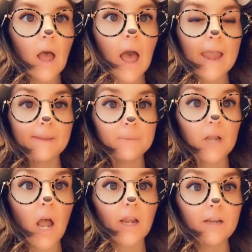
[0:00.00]
I am
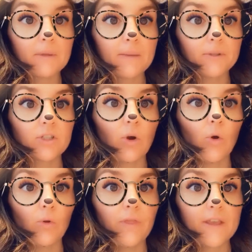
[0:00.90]
not going to be able to
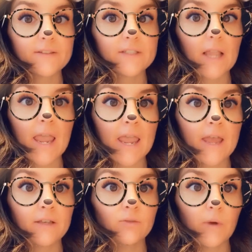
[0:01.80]
hold this
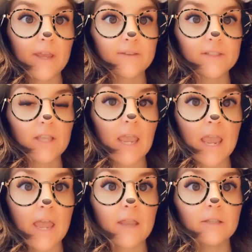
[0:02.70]
and whisk
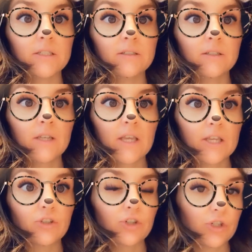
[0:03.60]
and
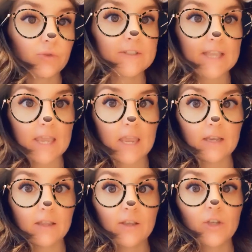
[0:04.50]
introduce the heat.
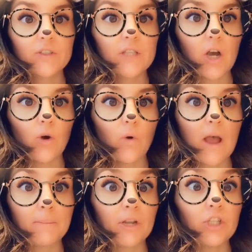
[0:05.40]
So
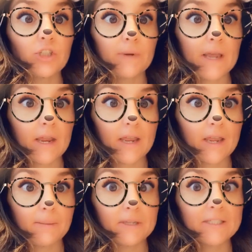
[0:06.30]
I'm going to do it,
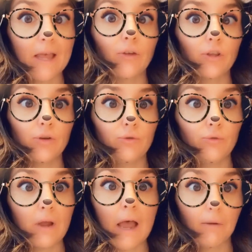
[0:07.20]
and I'm going to tell
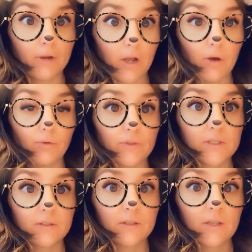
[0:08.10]
you how it goes.
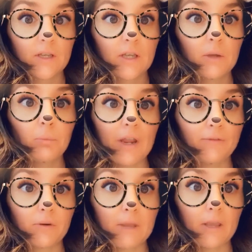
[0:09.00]
Pray for me.